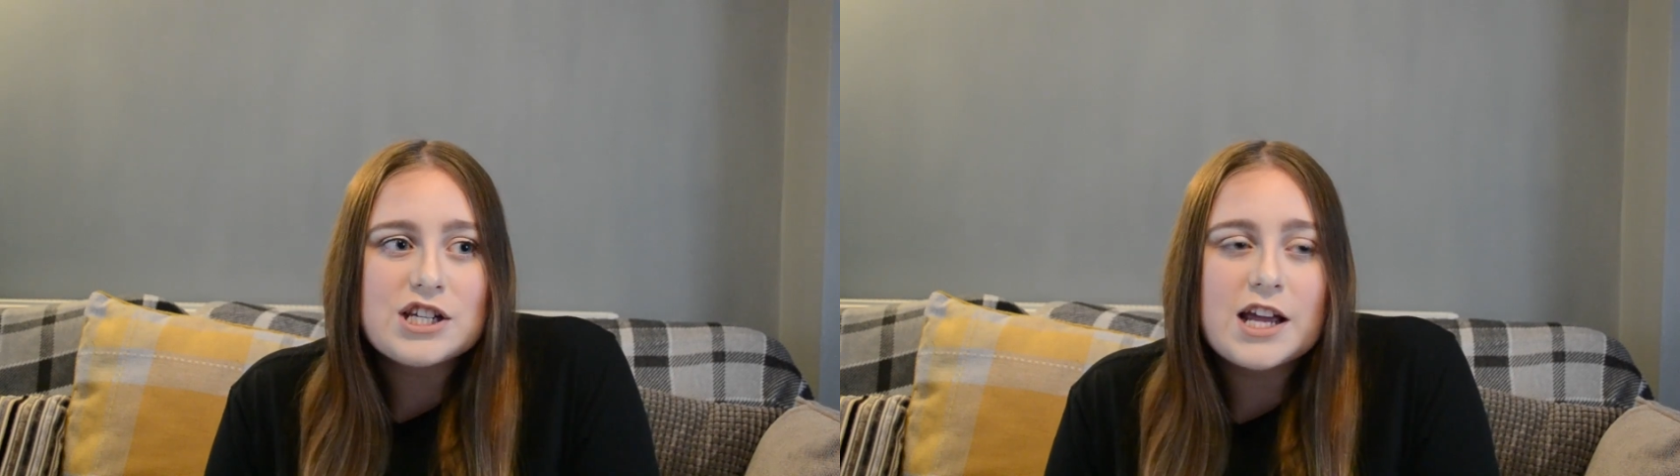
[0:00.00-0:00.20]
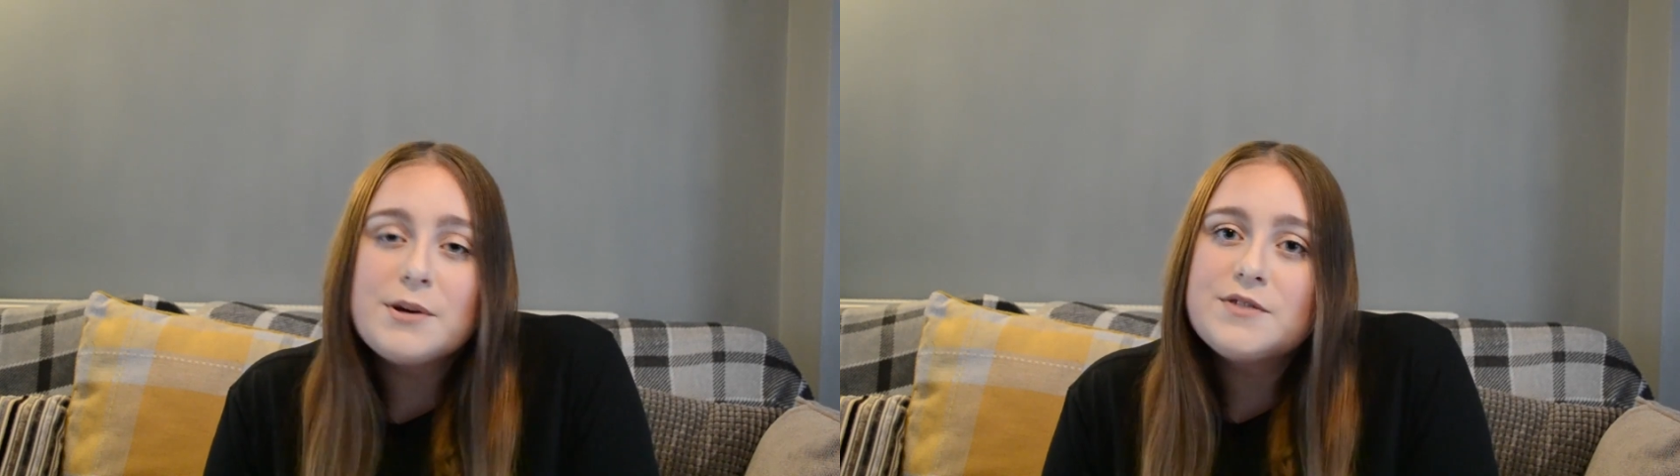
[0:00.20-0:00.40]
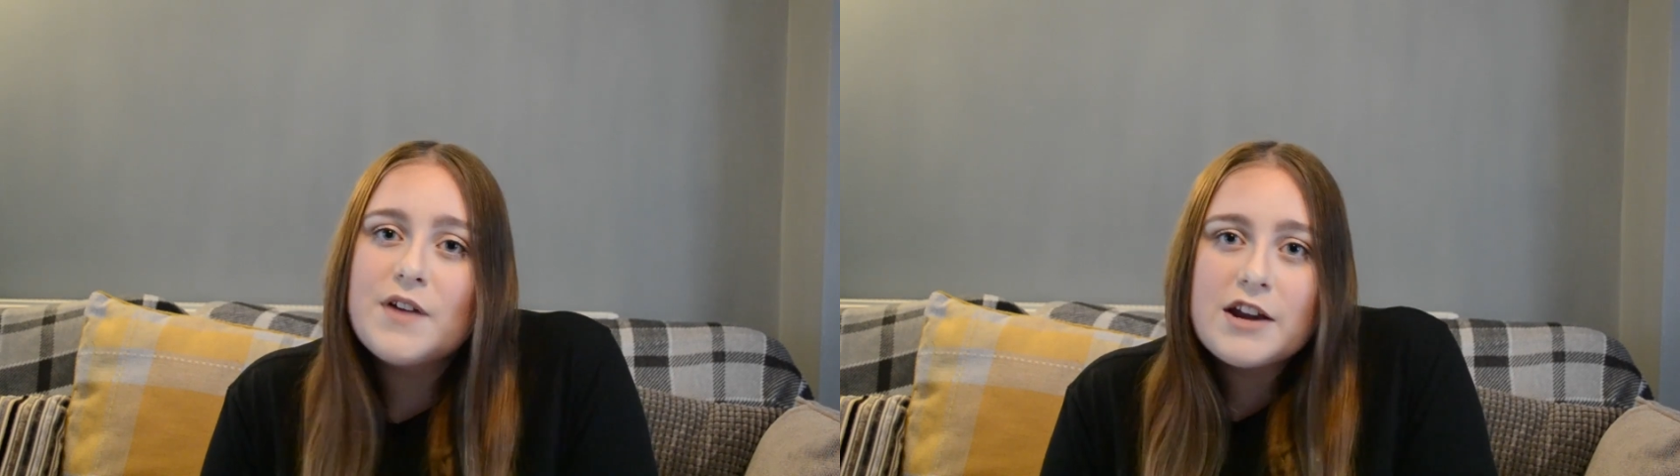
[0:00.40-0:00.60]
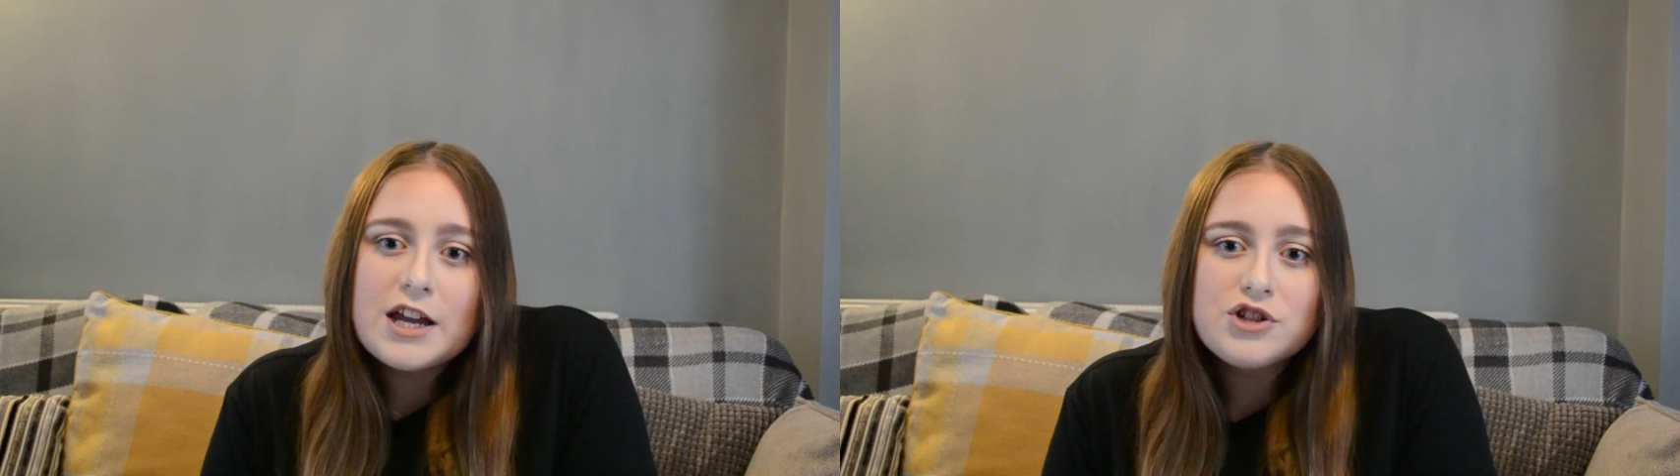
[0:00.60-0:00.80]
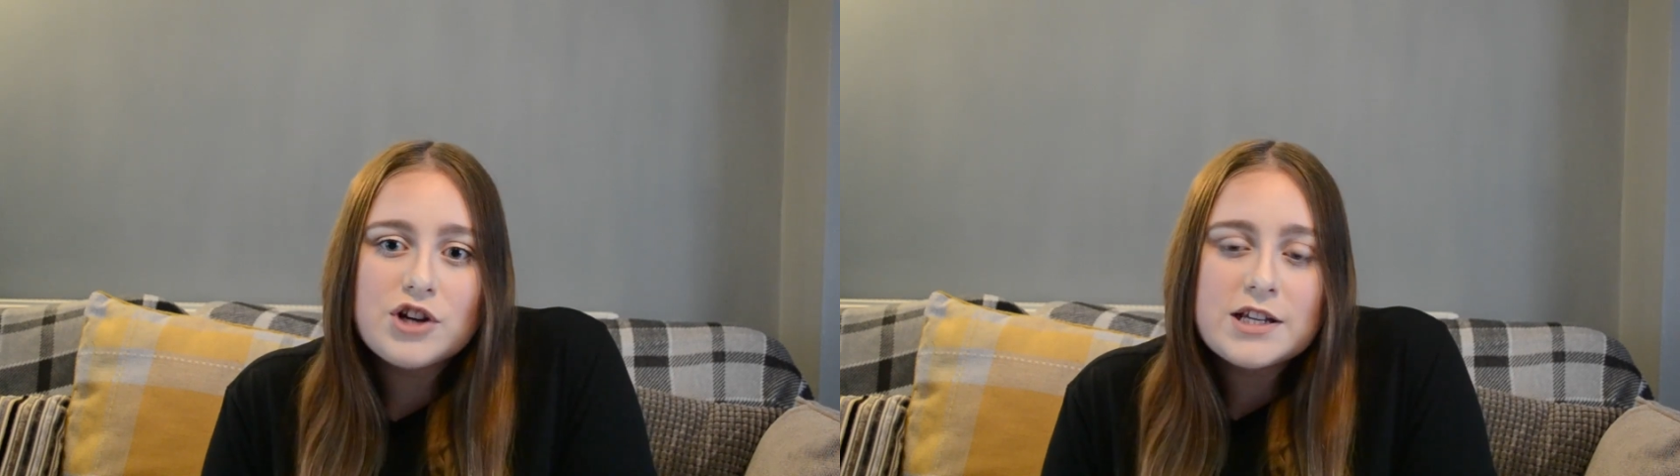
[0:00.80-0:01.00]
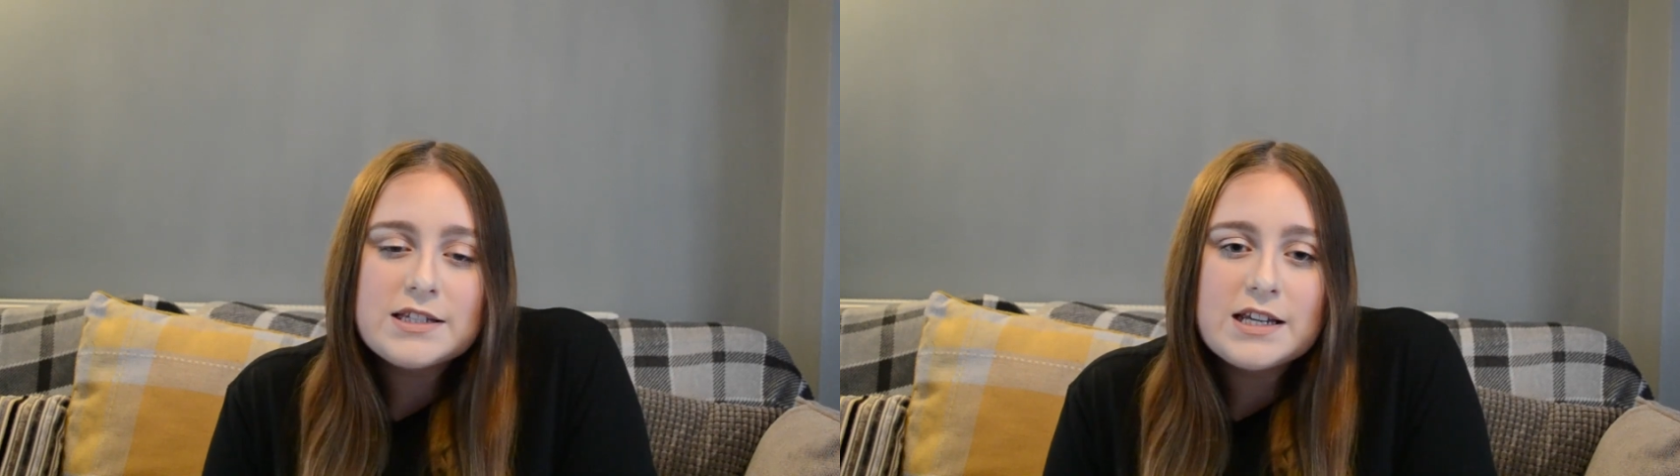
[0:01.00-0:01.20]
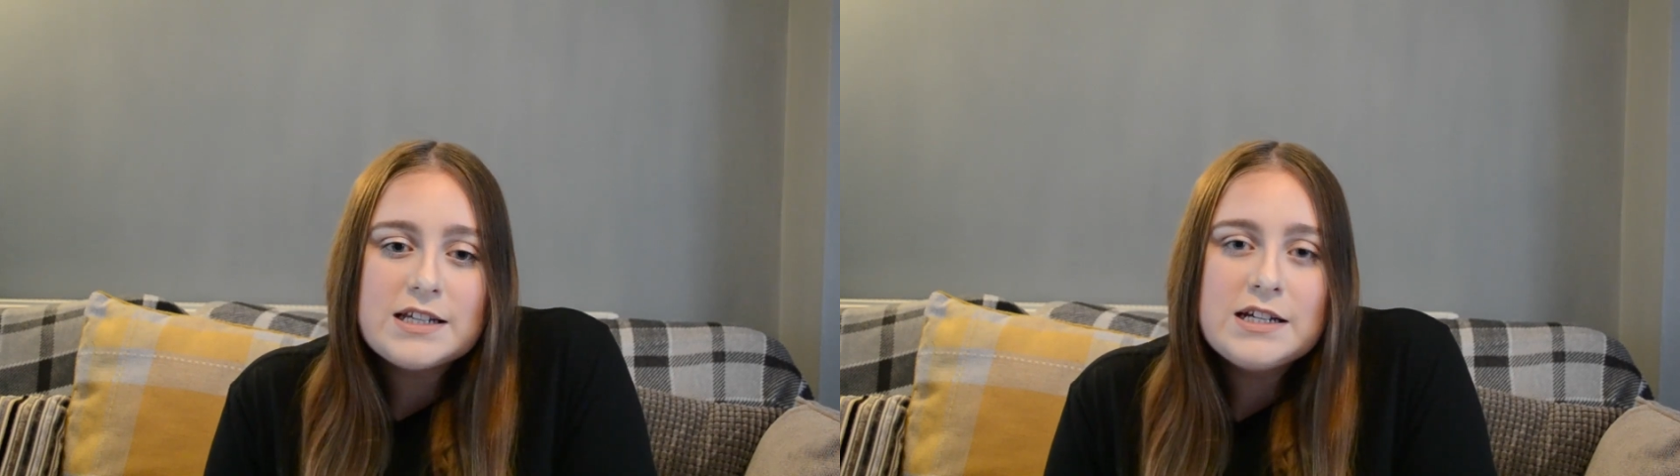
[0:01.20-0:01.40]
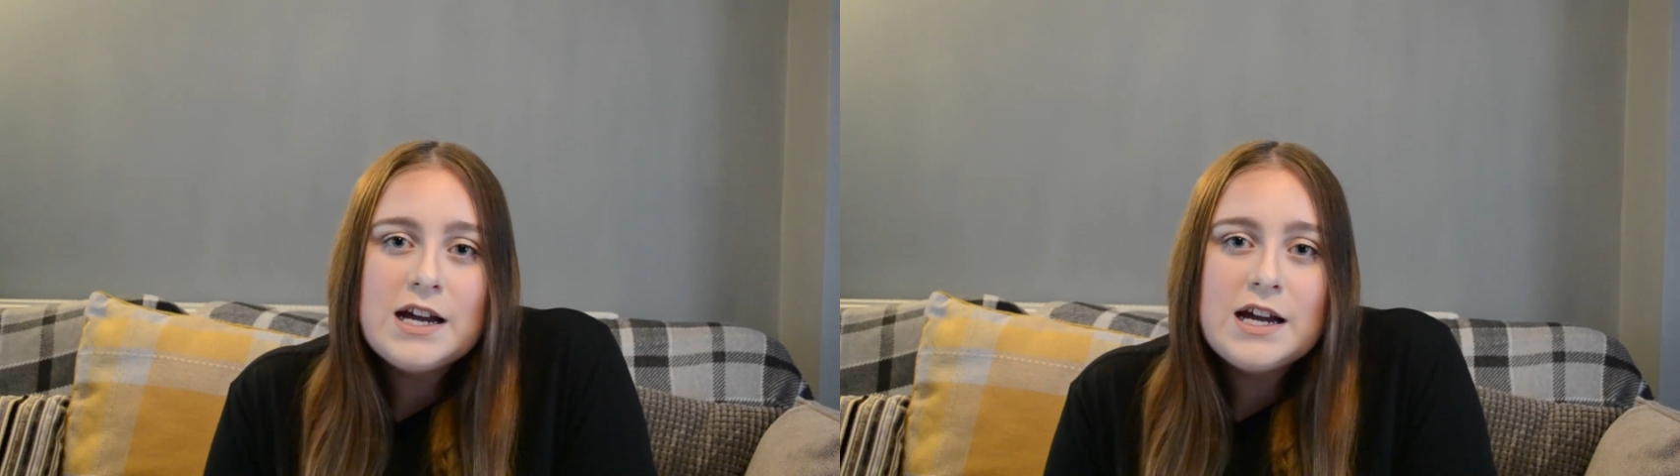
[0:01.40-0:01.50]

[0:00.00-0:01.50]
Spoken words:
I was very interested